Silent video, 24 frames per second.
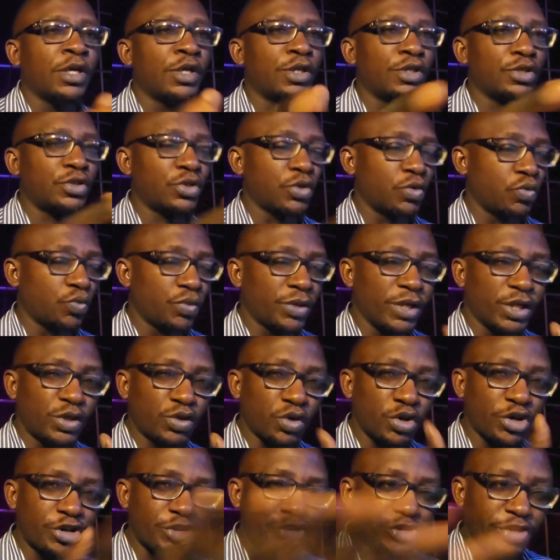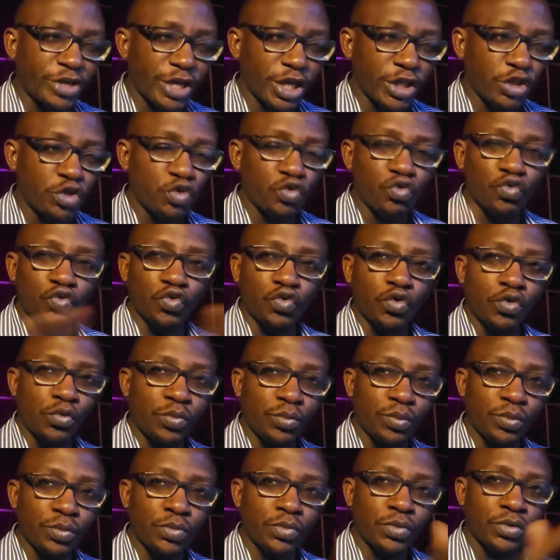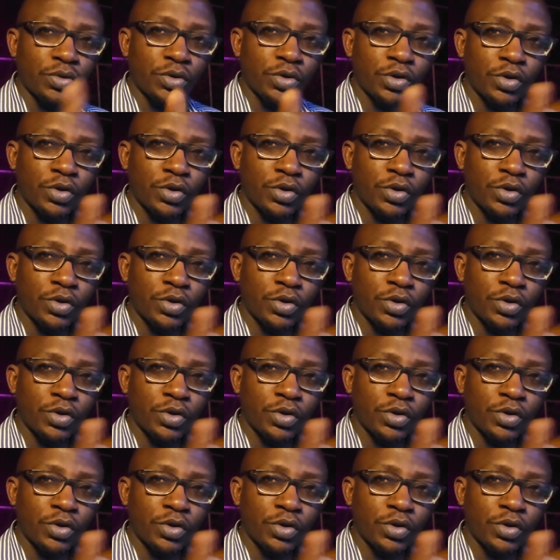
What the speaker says: So we need to create room.